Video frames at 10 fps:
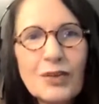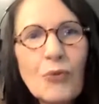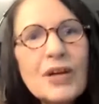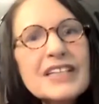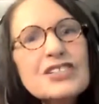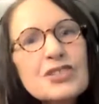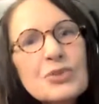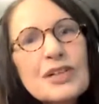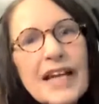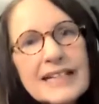What is
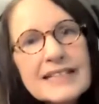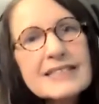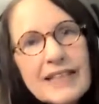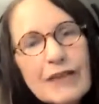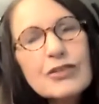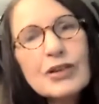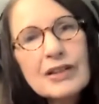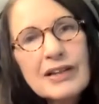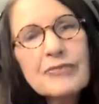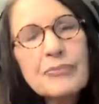your next
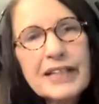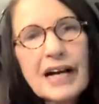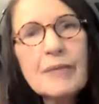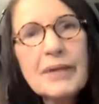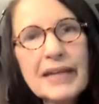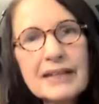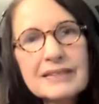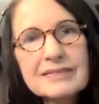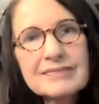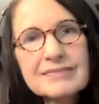level of becoming?
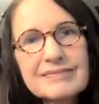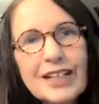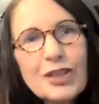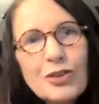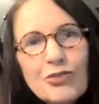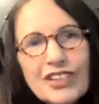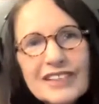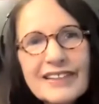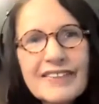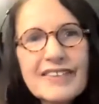Are you
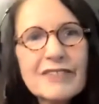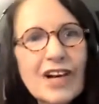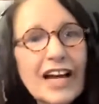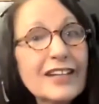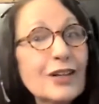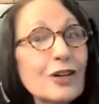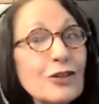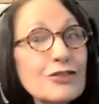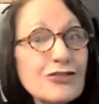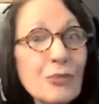feeling the divine
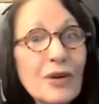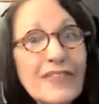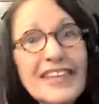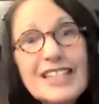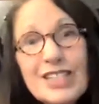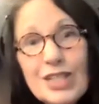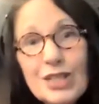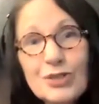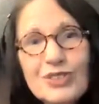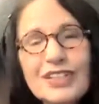urge from within
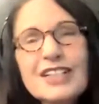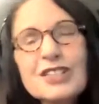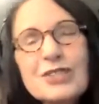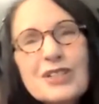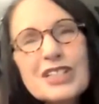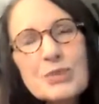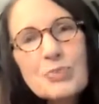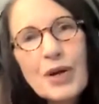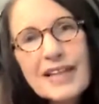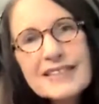you to
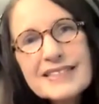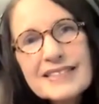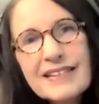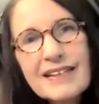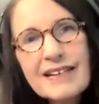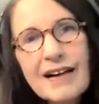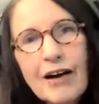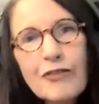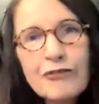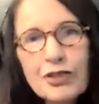express
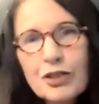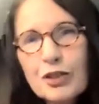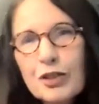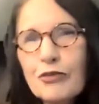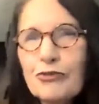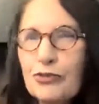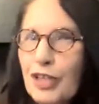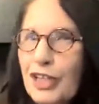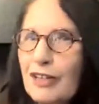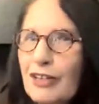a fuller,
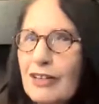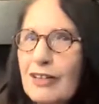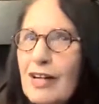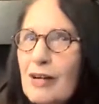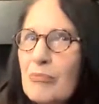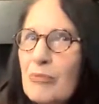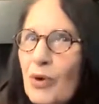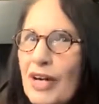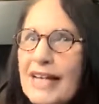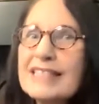freer,
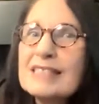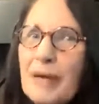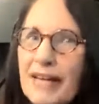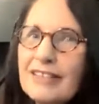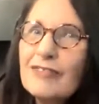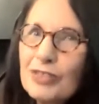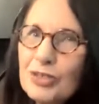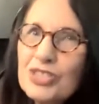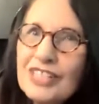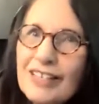more expanded
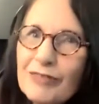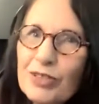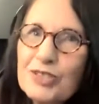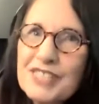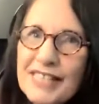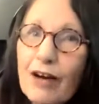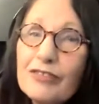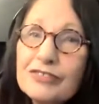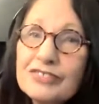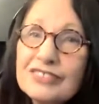version of
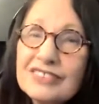yourself?